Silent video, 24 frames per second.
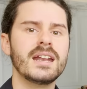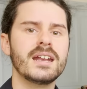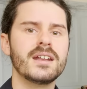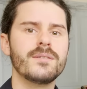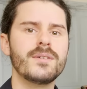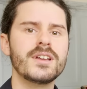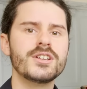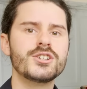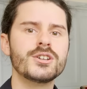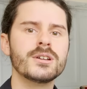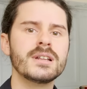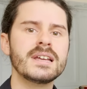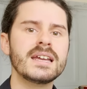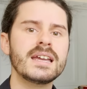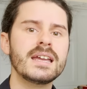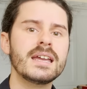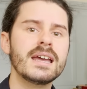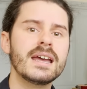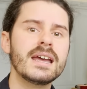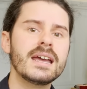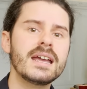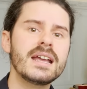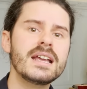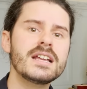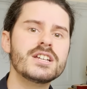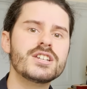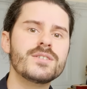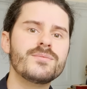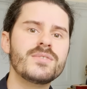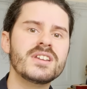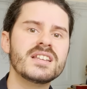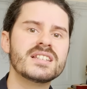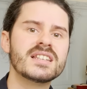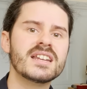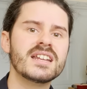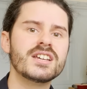Individually, each
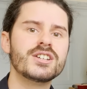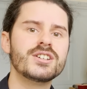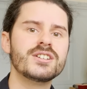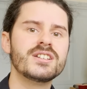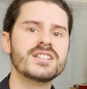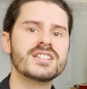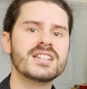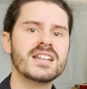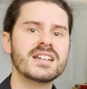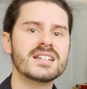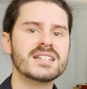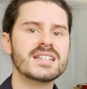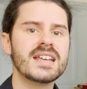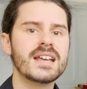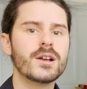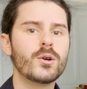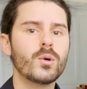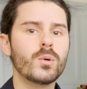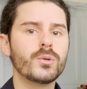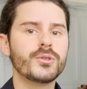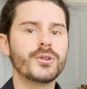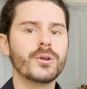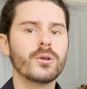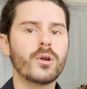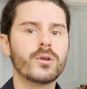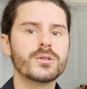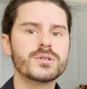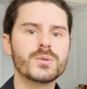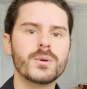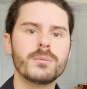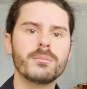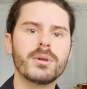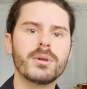of these additions didn't take all too long to